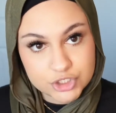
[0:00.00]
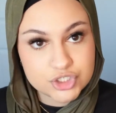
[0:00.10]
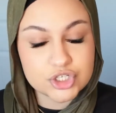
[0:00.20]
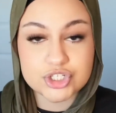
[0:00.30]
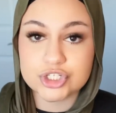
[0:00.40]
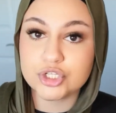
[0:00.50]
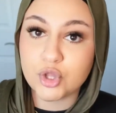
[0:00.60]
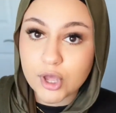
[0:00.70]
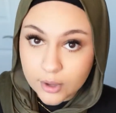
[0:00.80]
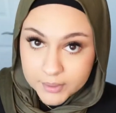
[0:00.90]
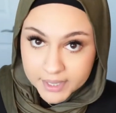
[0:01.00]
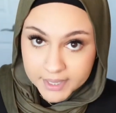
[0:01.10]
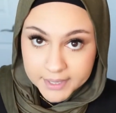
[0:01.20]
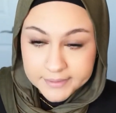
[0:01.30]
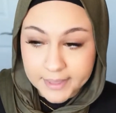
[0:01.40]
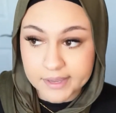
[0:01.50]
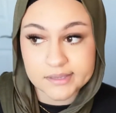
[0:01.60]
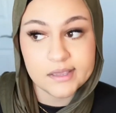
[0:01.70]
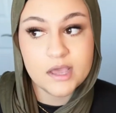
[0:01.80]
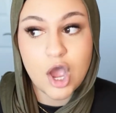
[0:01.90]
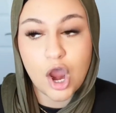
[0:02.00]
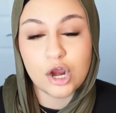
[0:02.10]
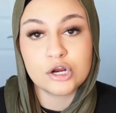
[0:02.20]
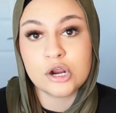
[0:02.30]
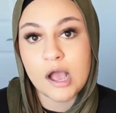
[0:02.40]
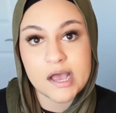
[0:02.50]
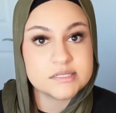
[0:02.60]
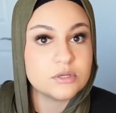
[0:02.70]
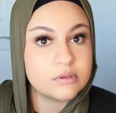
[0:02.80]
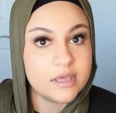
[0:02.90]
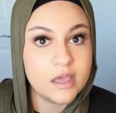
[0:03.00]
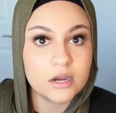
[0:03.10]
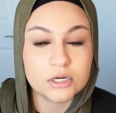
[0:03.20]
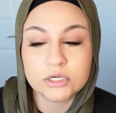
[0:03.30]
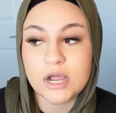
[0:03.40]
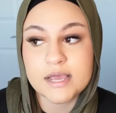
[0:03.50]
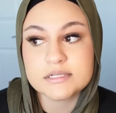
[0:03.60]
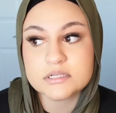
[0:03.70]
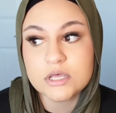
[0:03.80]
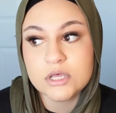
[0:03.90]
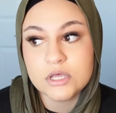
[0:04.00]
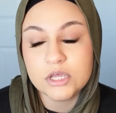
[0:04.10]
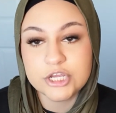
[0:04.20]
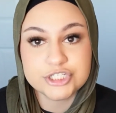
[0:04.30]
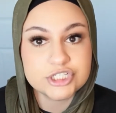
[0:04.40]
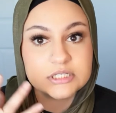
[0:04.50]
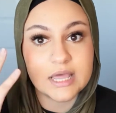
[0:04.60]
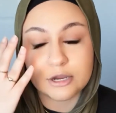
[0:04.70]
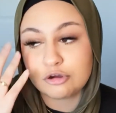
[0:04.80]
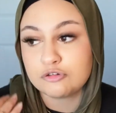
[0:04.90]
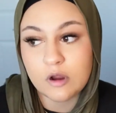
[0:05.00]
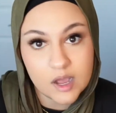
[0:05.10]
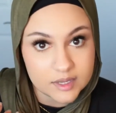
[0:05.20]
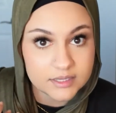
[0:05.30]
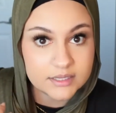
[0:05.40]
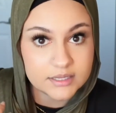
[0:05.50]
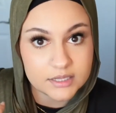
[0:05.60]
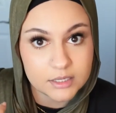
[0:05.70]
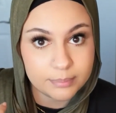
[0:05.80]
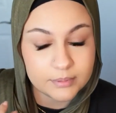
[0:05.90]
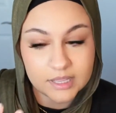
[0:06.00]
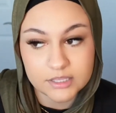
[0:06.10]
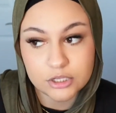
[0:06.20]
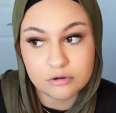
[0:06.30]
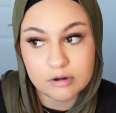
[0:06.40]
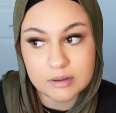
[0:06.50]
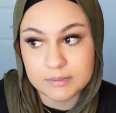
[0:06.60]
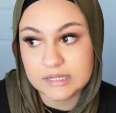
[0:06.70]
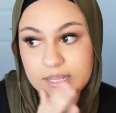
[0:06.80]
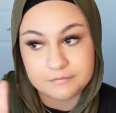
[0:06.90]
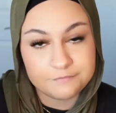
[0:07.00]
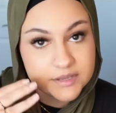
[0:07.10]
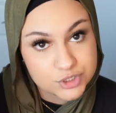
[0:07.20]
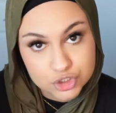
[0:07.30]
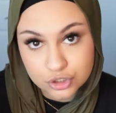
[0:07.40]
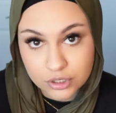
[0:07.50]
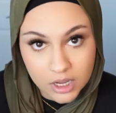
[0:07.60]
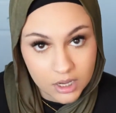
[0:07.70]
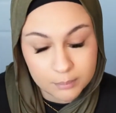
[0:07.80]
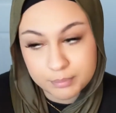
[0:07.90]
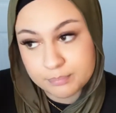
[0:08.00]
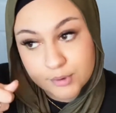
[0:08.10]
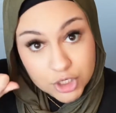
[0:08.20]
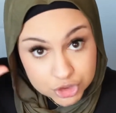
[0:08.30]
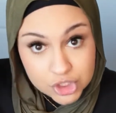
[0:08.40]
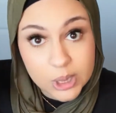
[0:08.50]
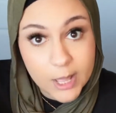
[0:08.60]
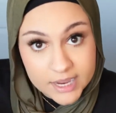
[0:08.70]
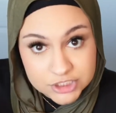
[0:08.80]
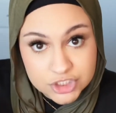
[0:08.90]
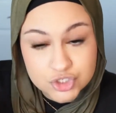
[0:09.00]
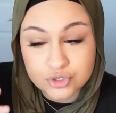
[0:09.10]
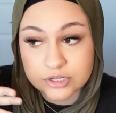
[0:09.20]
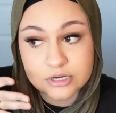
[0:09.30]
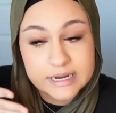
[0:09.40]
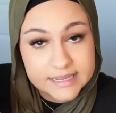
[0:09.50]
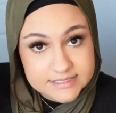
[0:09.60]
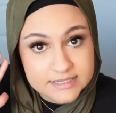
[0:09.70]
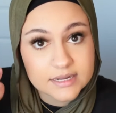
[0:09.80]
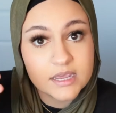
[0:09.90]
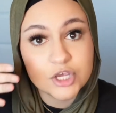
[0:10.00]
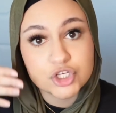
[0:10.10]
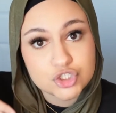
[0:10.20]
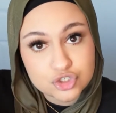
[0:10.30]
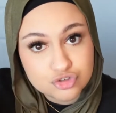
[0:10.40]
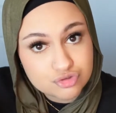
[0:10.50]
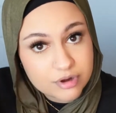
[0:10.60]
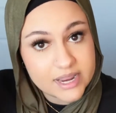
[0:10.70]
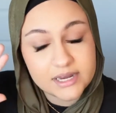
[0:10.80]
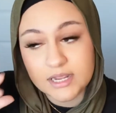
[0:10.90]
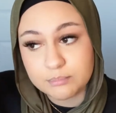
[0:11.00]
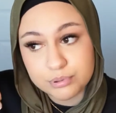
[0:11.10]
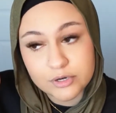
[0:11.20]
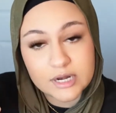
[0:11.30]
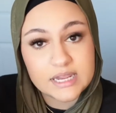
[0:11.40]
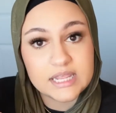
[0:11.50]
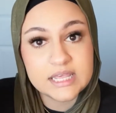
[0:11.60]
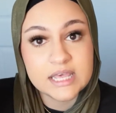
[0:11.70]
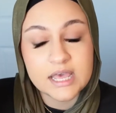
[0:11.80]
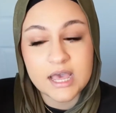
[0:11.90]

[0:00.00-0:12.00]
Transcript: does she look okay? Like, are her eyes okay? Is she like crying in the, like, you know what I mean? Like, fix her up, brush the lashes so they're nice and straight and pretty